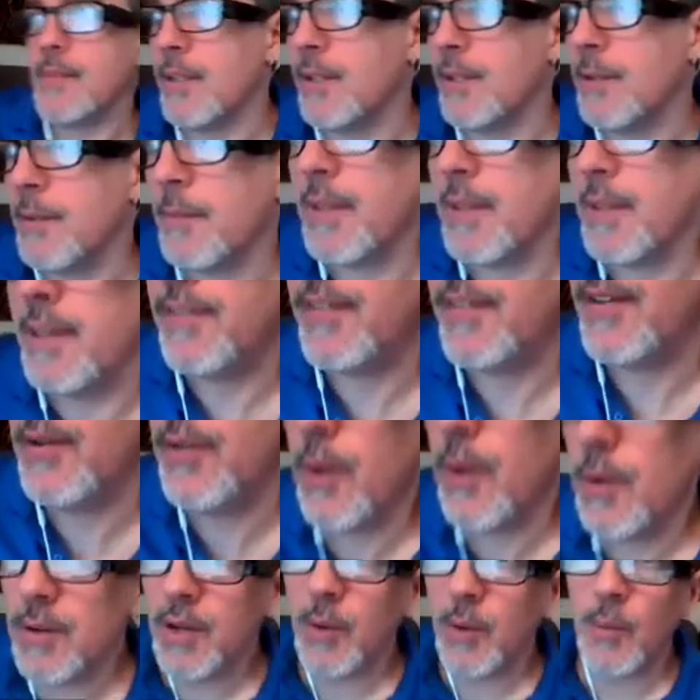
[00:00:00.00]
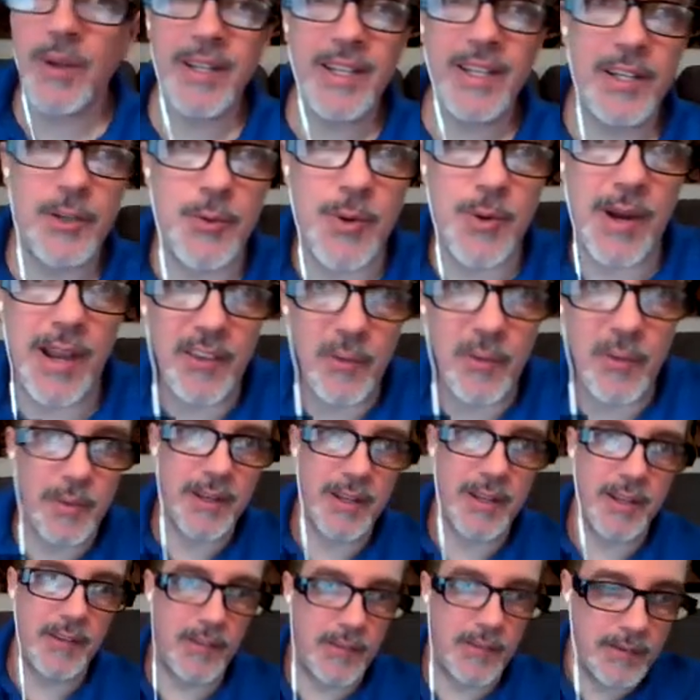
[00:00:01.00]
You know, if you don't know what
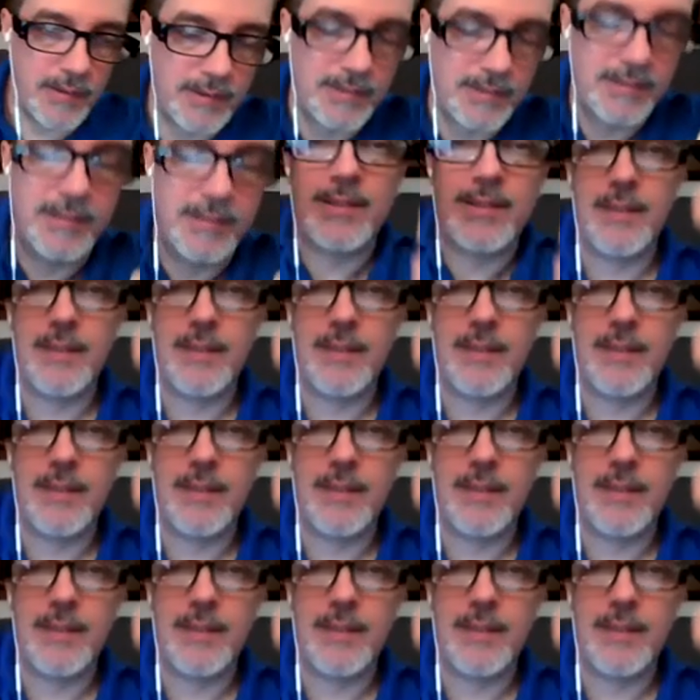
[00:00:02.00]
eTransmit is,